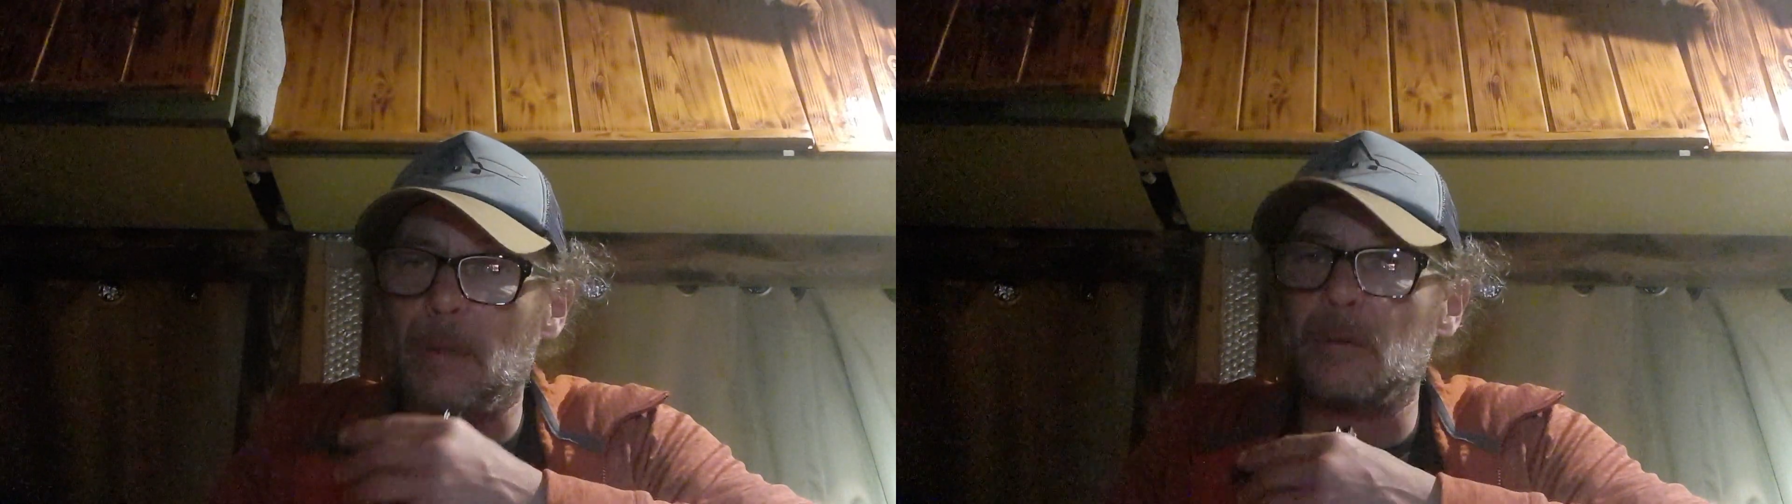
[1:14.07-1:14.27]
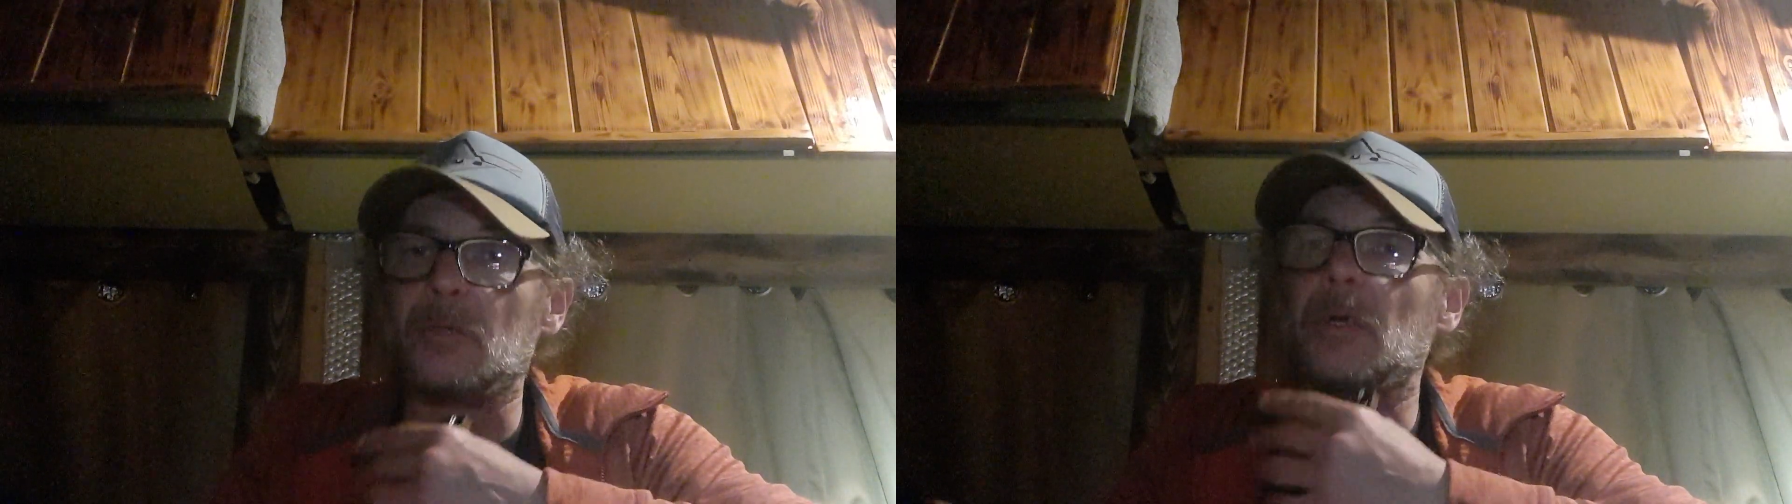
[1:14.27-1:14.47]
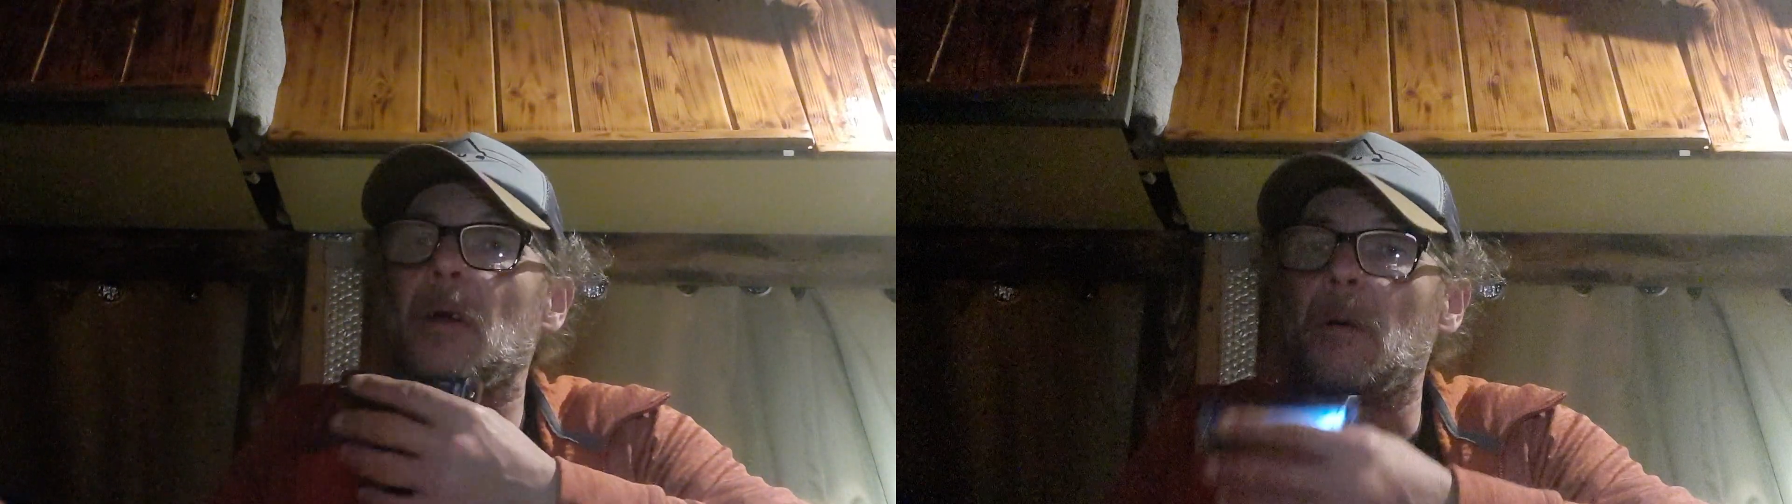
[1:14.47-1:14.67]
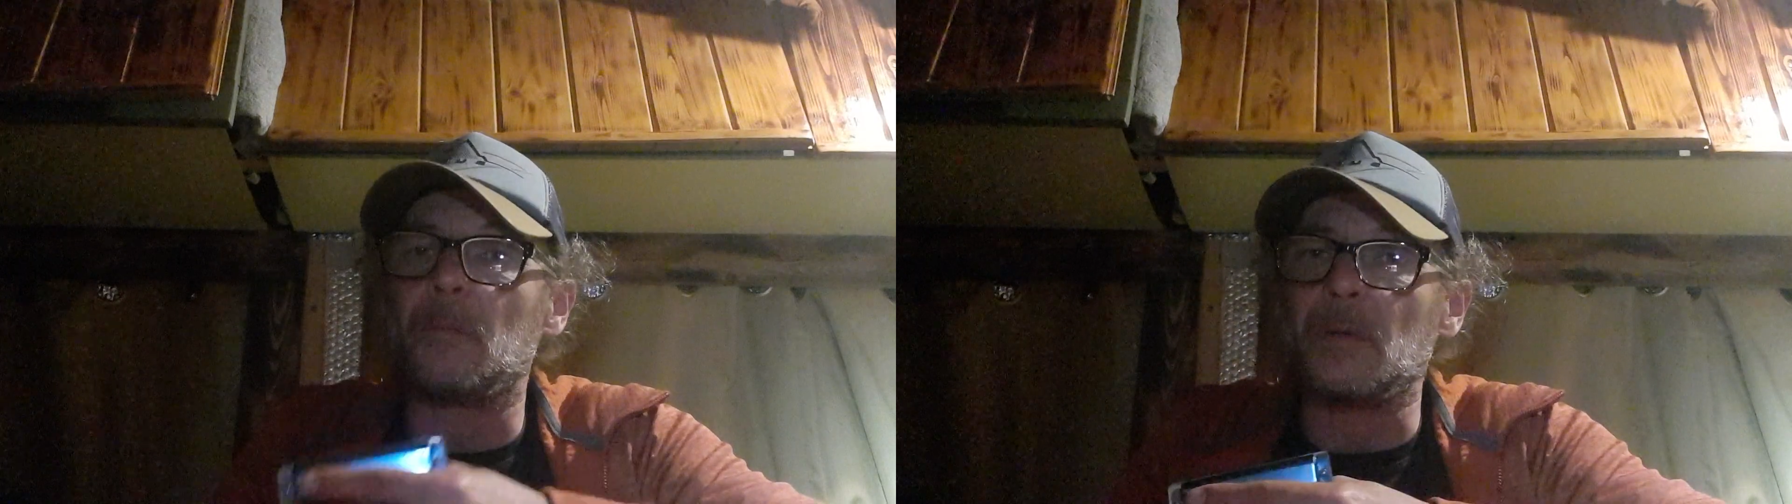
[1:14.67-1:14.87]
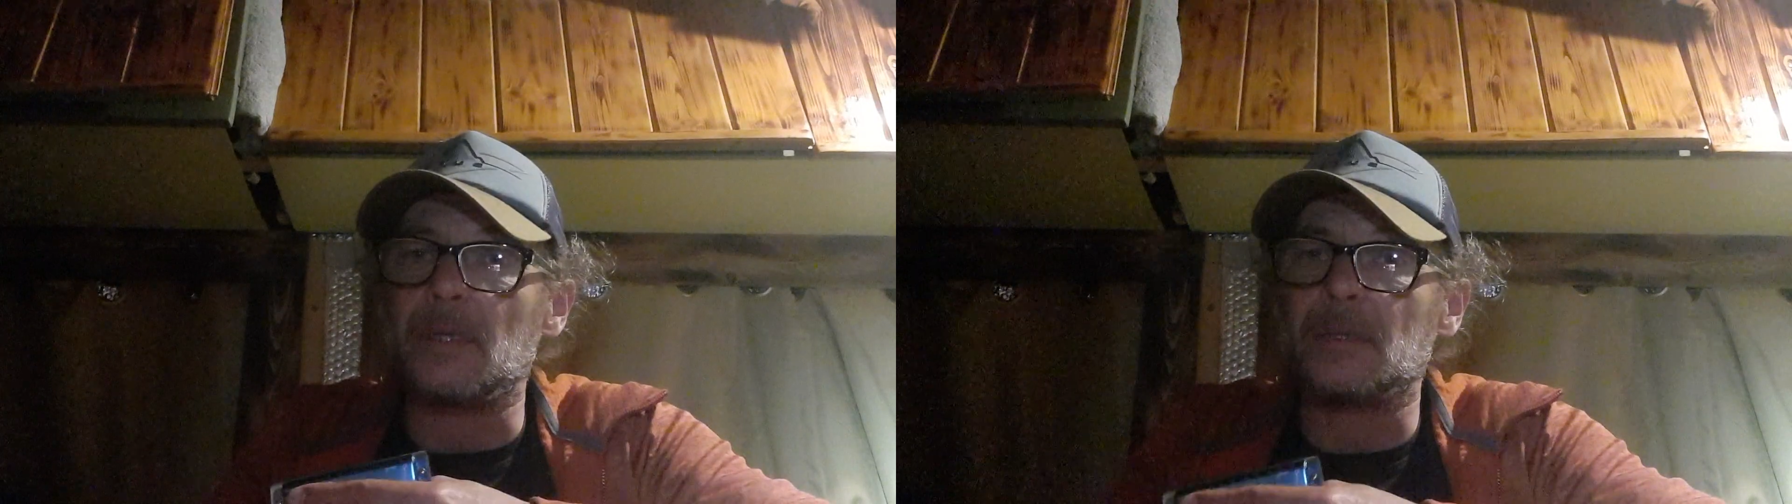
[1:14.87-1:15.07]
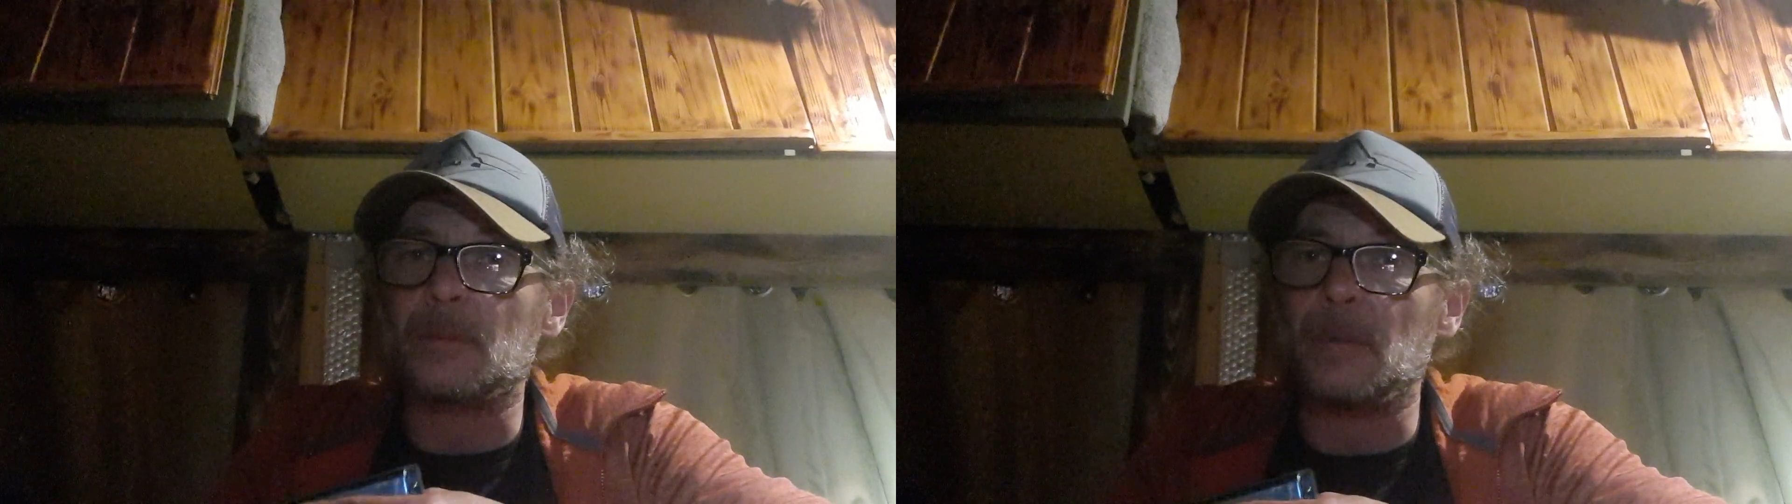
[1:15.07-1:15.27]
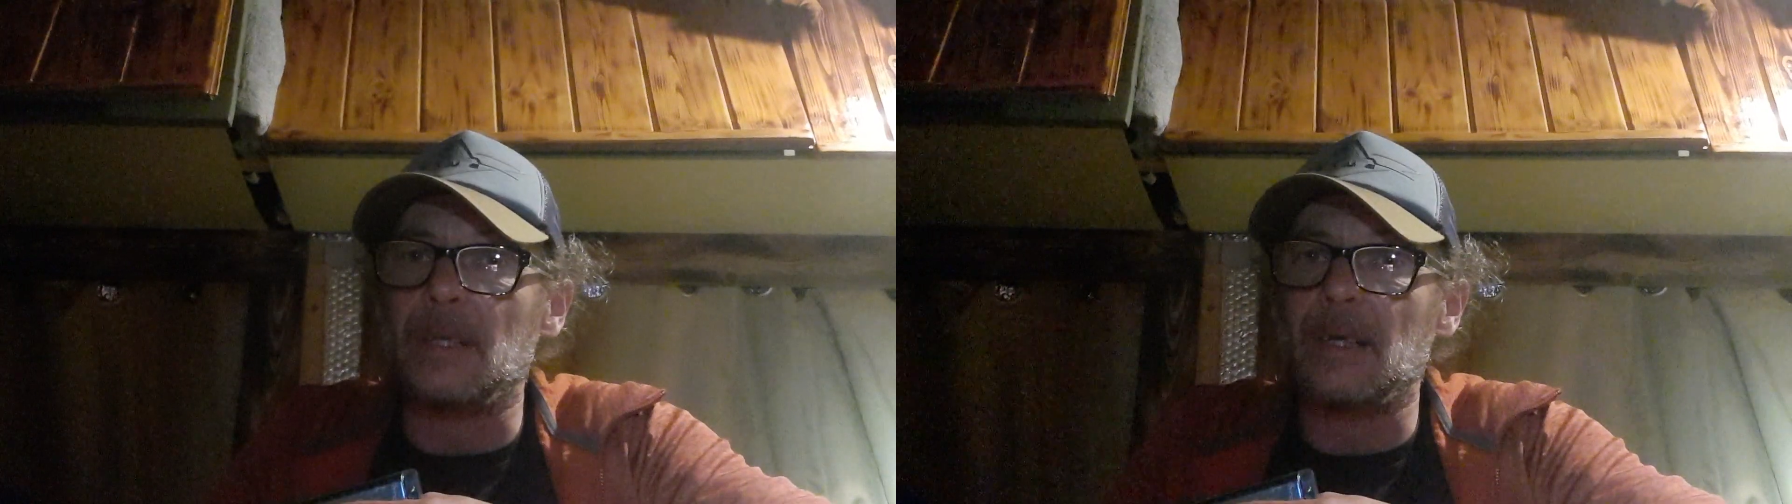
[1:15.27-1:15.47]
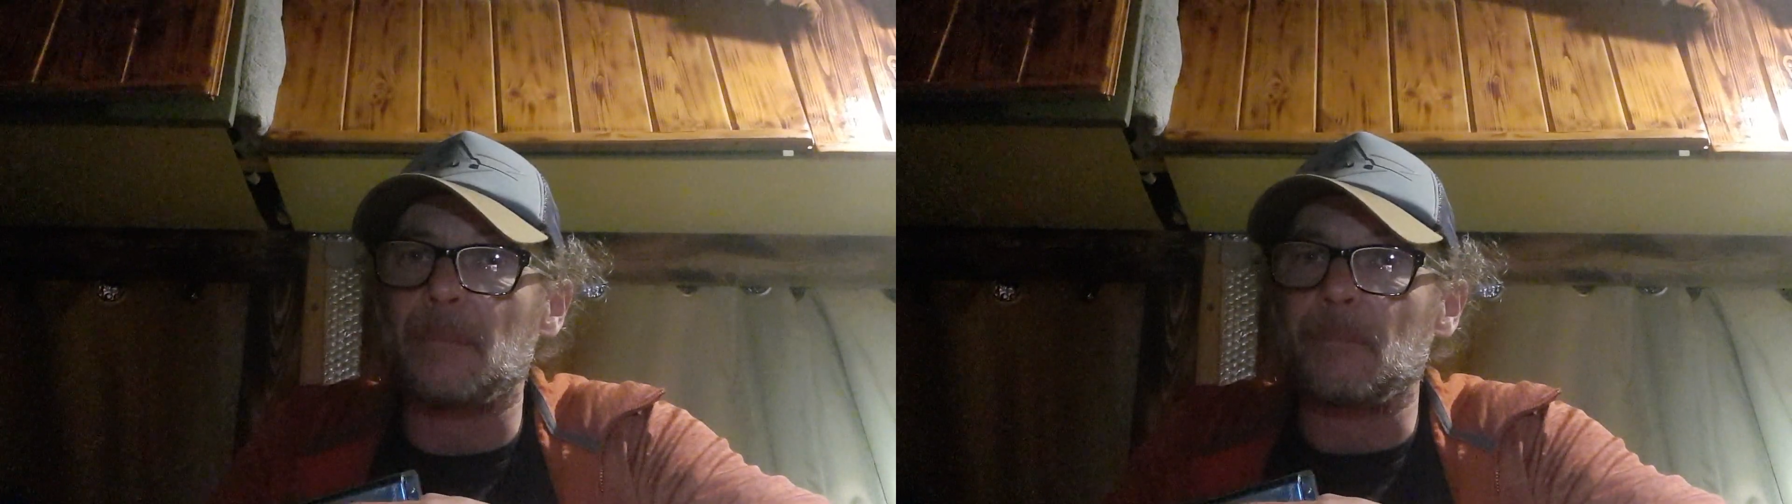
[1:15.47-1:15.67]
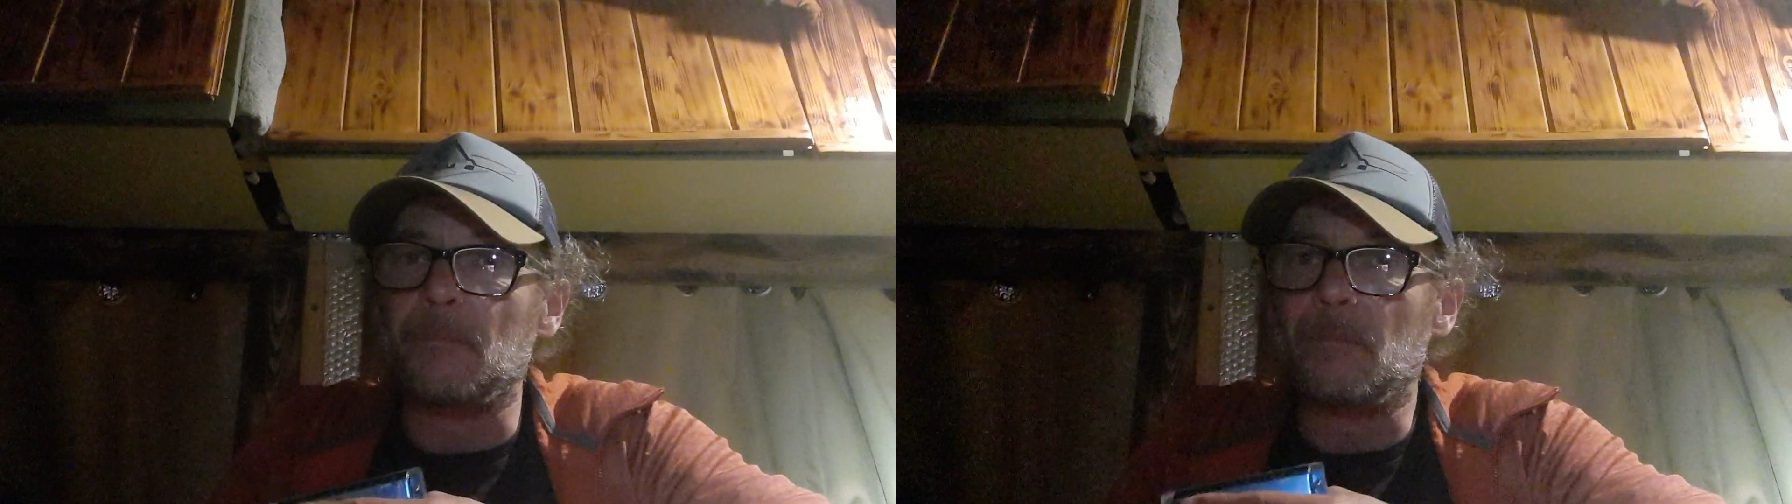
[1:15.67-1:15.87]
build your confidence with it